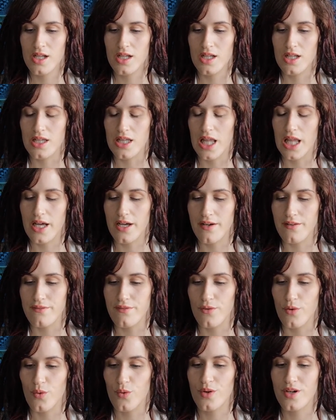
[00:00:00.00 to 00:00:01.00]

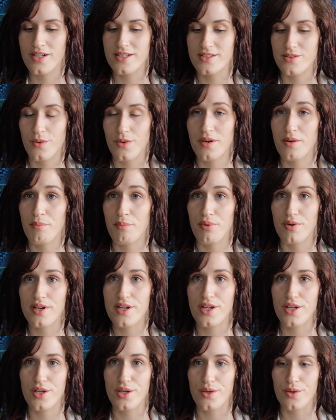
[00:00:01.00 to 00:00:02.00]
love, or it's going to
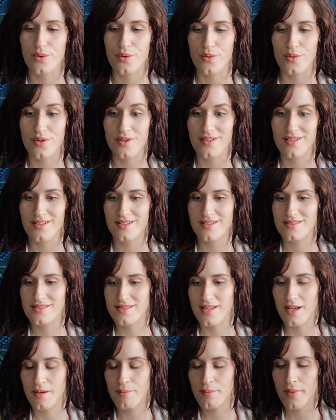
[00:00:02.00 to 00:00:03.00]
bring you
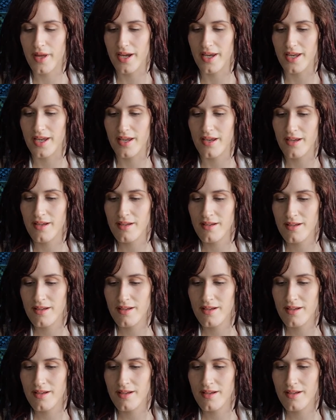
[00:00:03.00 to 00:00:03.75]
somebody